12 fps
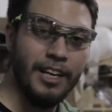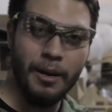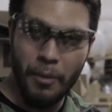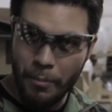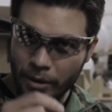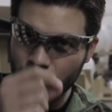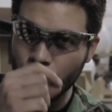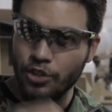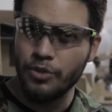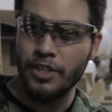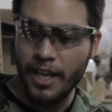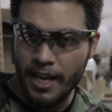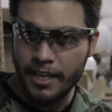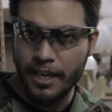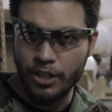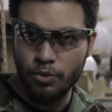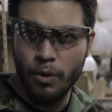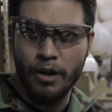and I'm about to shoot the
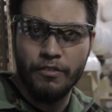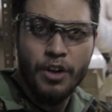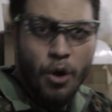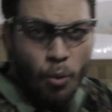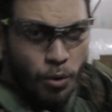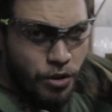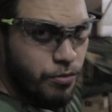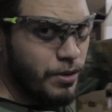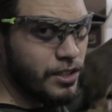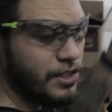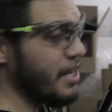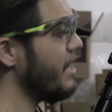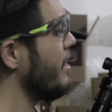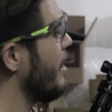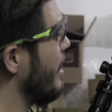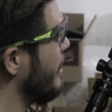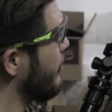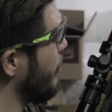AK-12. With me today is